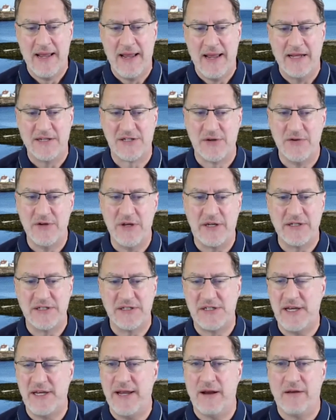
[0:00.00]
And so you can
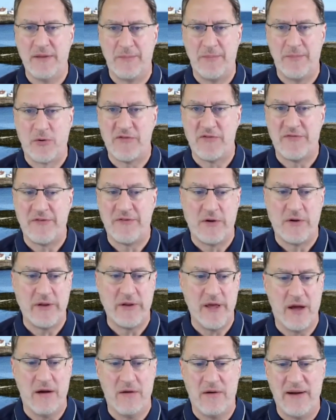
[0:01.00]
see here the
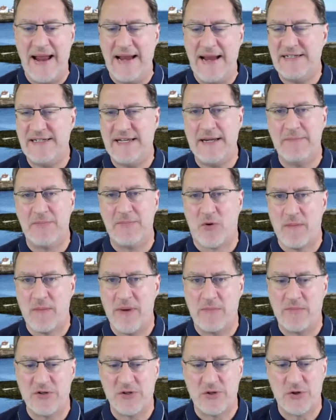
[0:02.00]
portfolio, 18 board
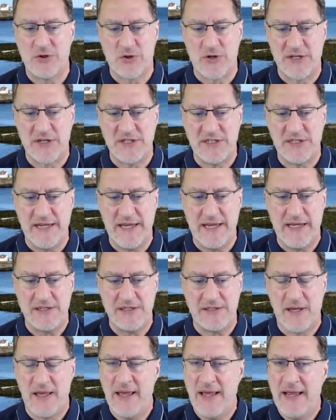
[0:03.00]
members or
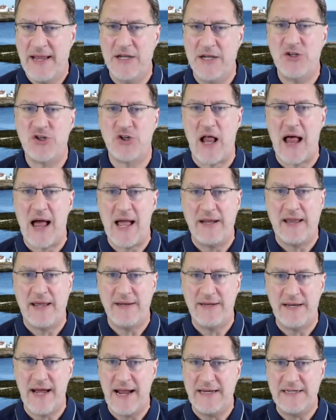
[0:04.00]
trustees. In July
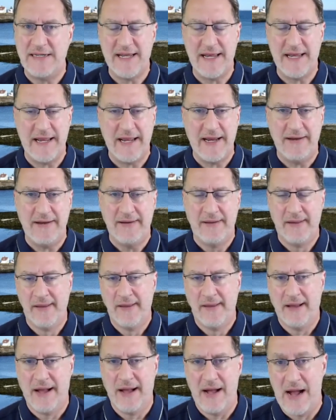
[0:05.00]
19,
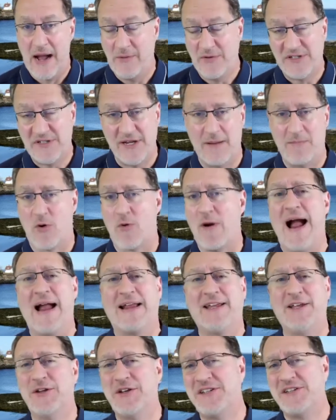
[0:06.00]
I would say a
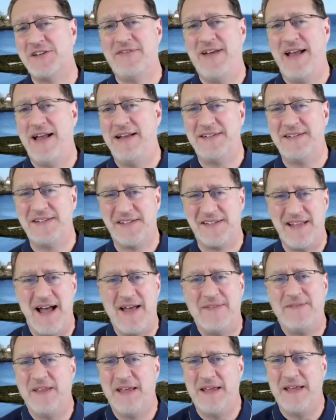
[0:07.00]
miraculous event is
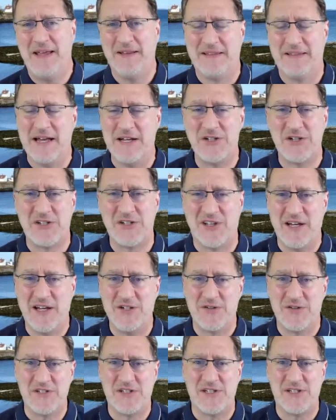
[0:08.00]
that the
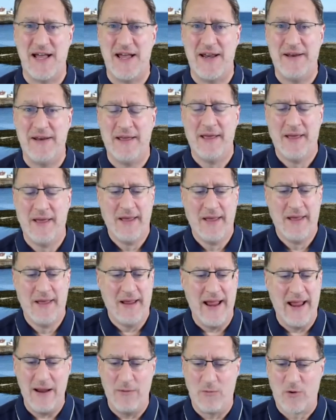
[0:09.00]
legislature said,
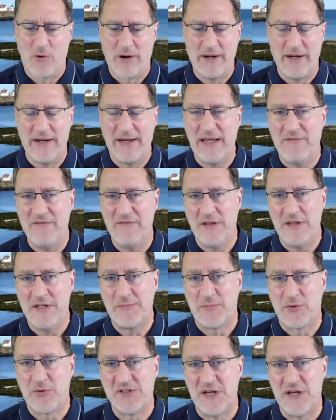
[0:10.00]
hey, we're going to give you these
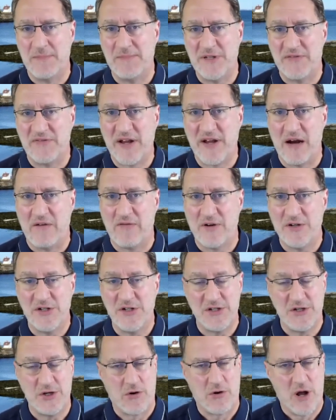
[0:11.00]
presumptive
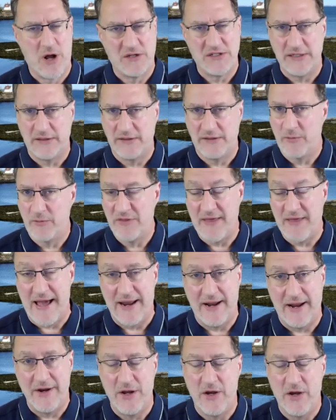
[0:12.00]
coverages. You're all dealing with
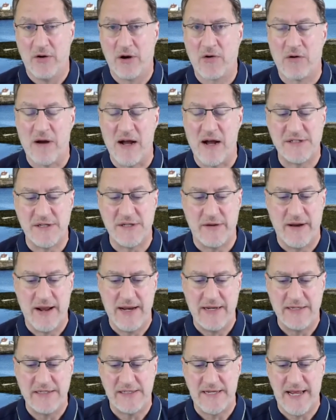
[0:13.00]
I know, across the
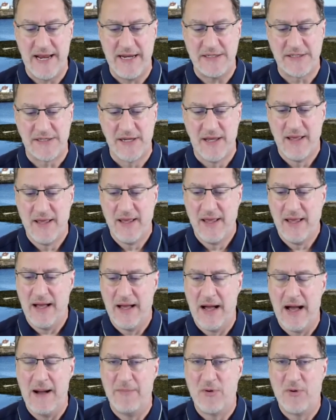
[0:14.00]
United States.
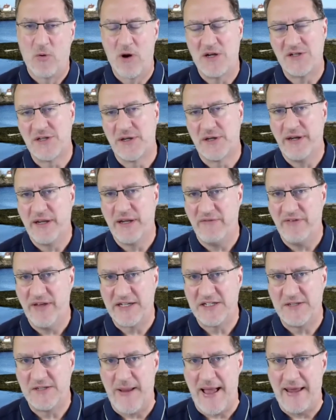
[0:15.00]
but we're also going to give you
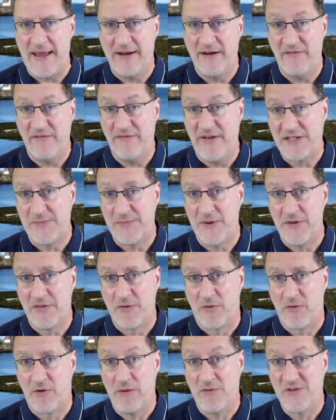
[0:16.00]
expanded investment
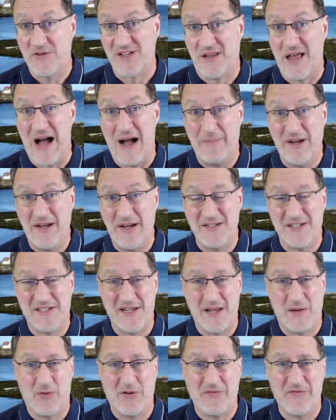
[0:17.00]
authority. It was lobbied and
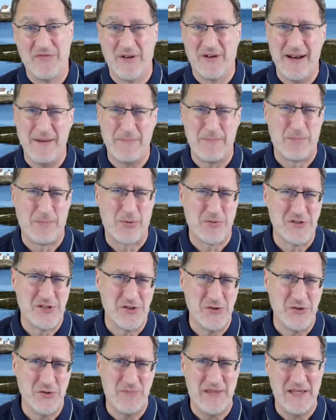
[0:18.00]
say, well, if you're going to
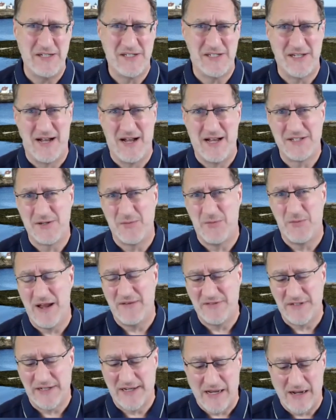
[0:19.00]
presume these to us and we have
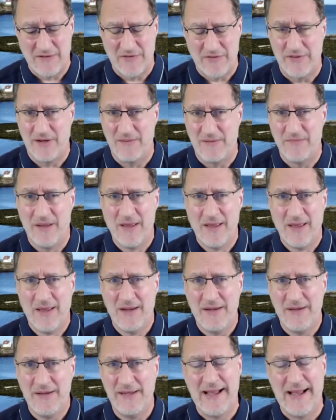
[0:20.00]
to cover them,
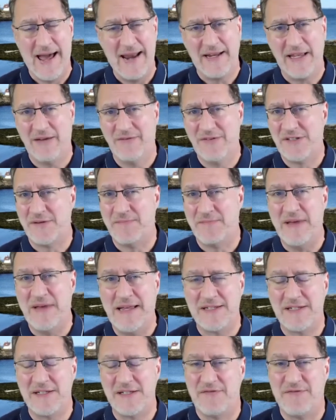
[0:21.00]
you got to give us a
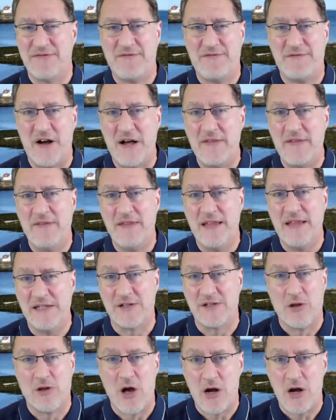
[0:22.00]
means to fund these
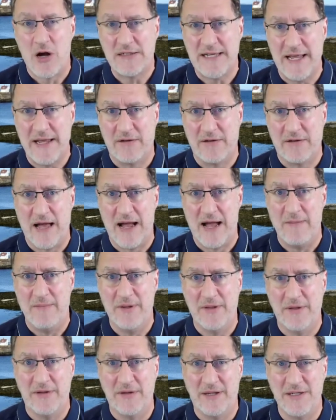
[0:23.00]
long tail
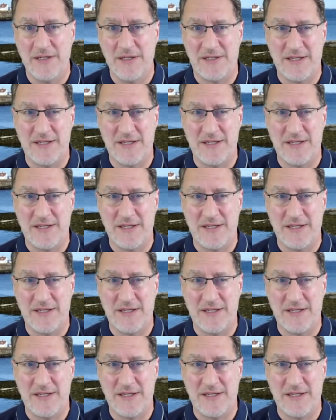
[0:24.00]
liabilities.